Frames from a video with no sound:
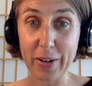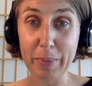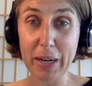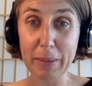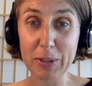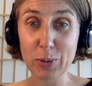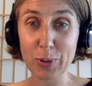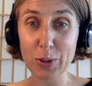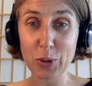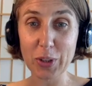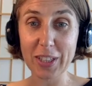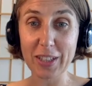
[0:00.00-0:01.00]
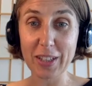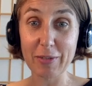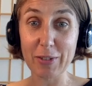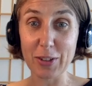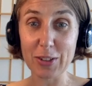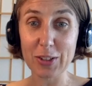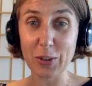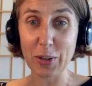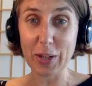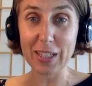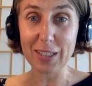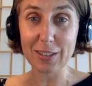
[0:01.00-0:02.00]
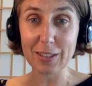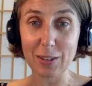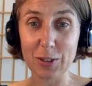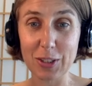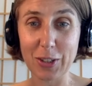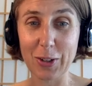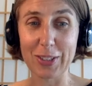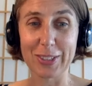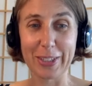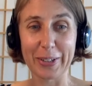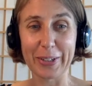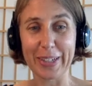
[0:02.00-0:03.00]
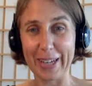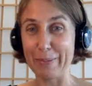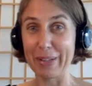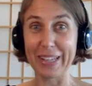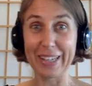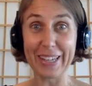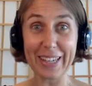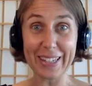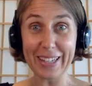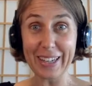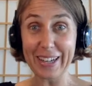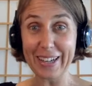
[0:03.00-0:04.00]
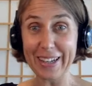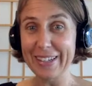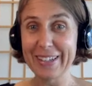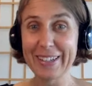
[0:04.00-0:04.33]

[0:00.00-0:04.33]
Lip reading: I mean, I'm a Switzerland lover, so any excuse to go to Zurich, I'd be like, heck yeah.